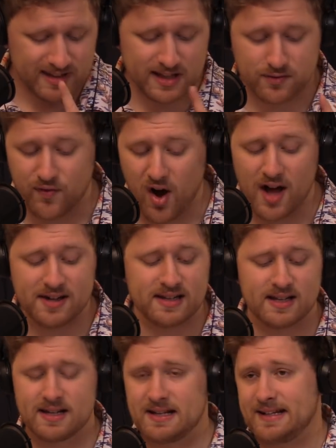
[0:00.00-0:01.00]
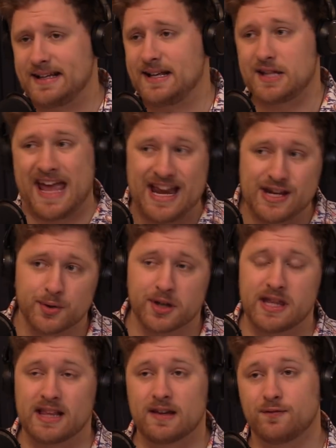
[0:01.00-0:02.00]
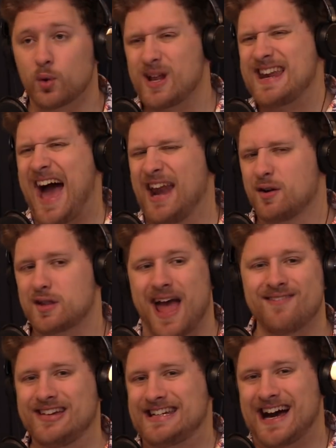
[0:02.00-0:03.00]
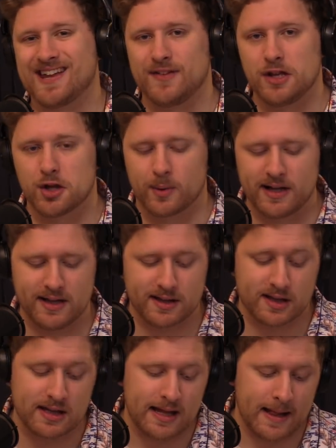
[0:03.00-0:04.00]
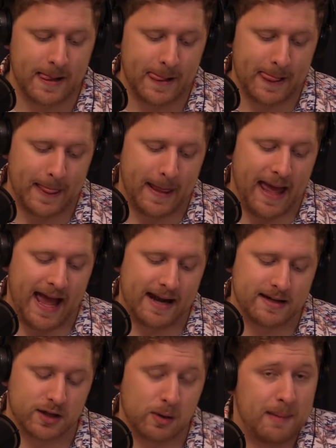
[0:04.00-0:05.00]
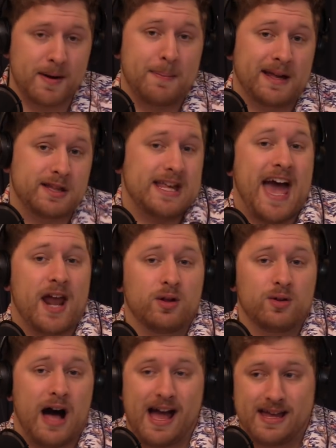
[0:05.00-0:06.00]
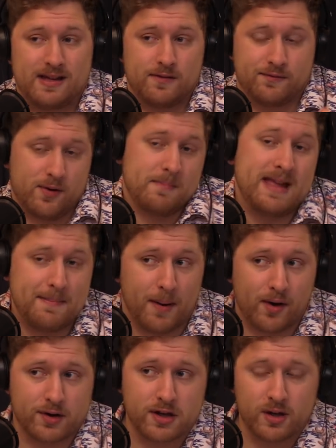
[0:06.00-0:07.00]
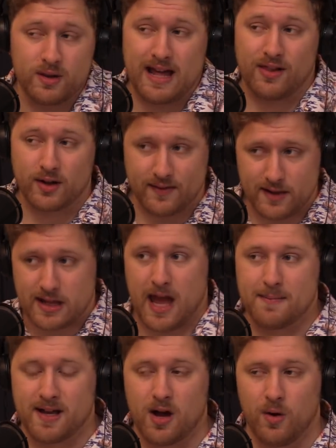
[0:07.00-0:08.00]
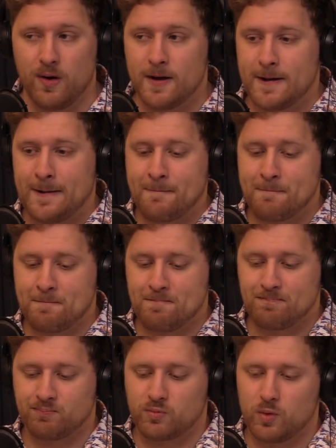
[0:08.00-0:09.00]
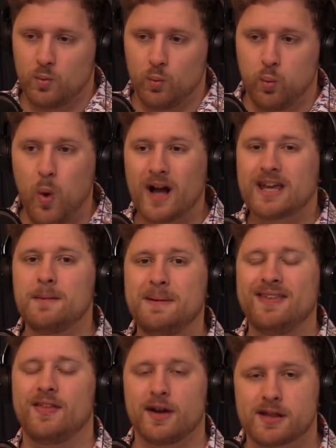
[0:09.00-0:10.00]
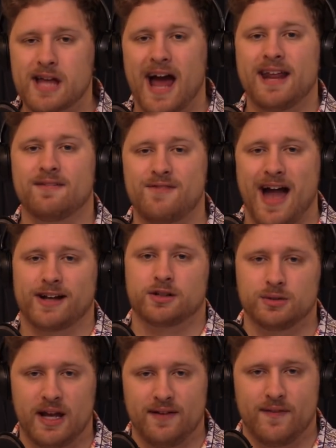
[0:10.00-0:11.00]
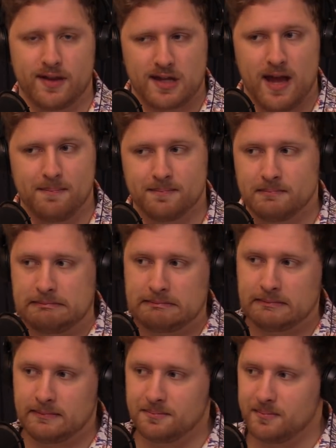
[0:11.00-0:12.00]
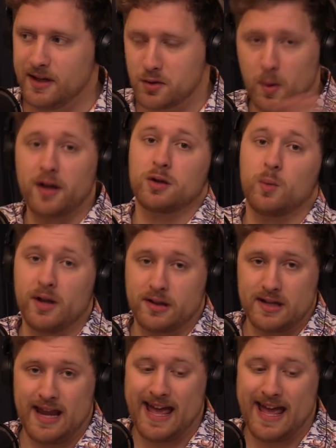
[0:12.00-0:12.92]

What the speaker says: It's fun. It's interesting. The 49ers have a ton of injuries. And so I'm going to pick Seattle. For me personally, I look at this game and go, what could be the deciding factor late in this game? It's Russell Wilson.